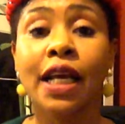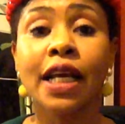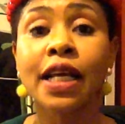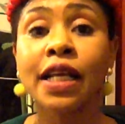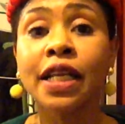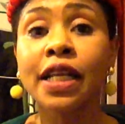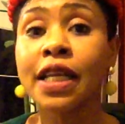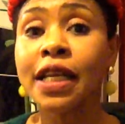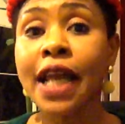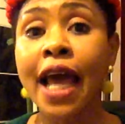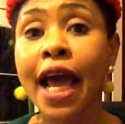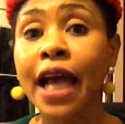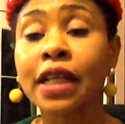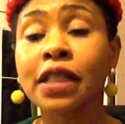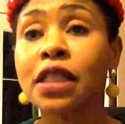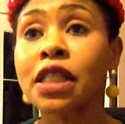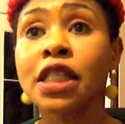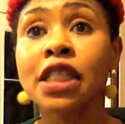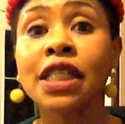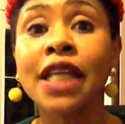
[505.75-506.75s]
in the
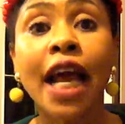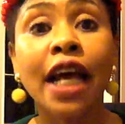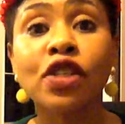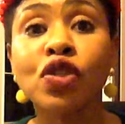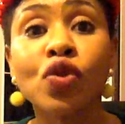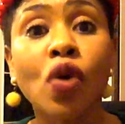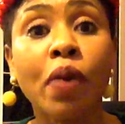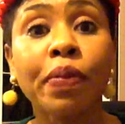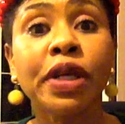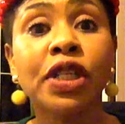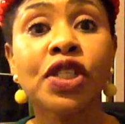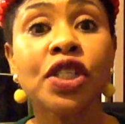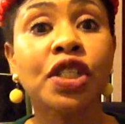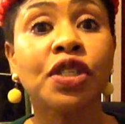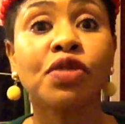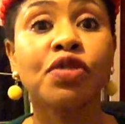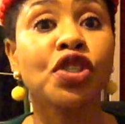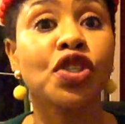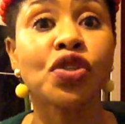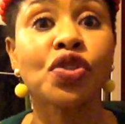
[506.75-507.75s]
next coming
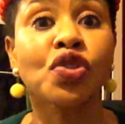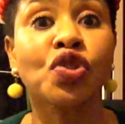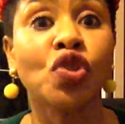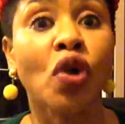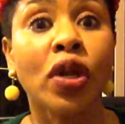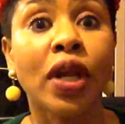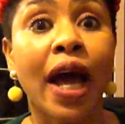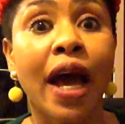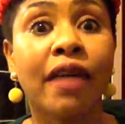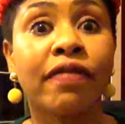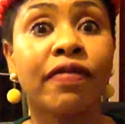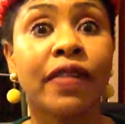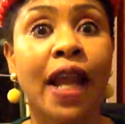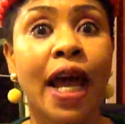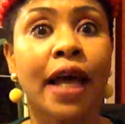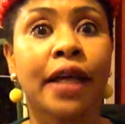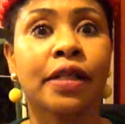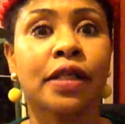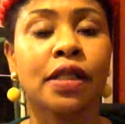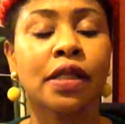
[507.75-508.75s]
generation don't have
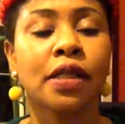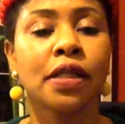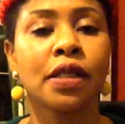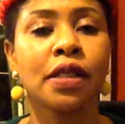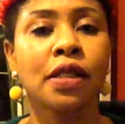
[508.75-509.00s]
land?